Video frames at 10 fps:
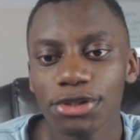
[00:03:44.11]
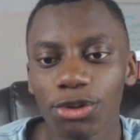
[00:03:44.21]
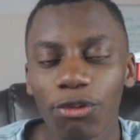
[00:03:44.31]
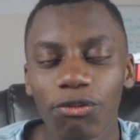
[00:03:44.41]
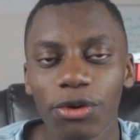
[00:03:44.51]

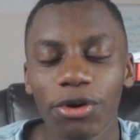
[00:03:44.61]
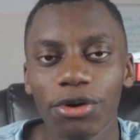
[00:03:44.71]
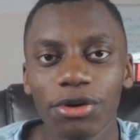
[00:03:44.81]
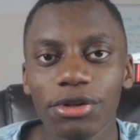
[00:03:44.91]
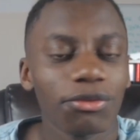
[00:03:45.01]
So
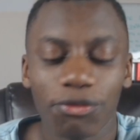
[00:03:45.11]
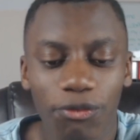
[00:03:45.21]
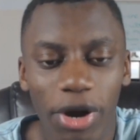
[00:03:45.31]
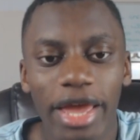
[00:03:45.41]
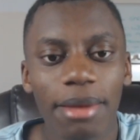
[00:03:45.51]

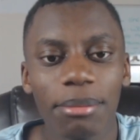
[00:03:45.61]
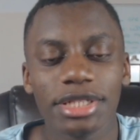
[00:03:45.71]
for him,